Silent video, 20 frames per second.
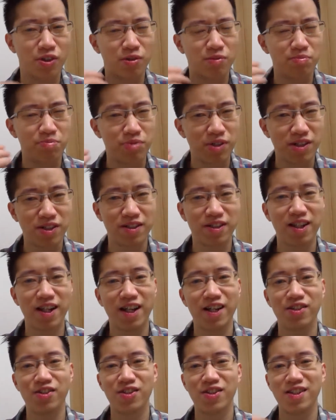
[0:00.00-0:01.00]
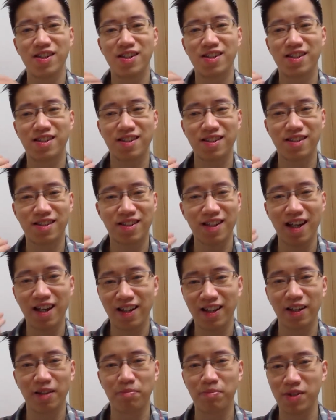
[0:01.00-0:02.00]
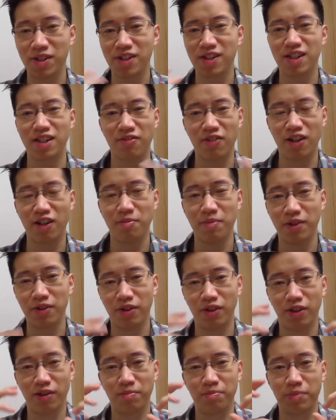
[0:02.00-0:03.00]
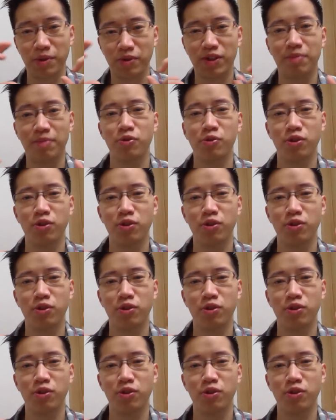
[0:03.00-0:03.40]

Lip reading: presentations, selling, business development, or build up your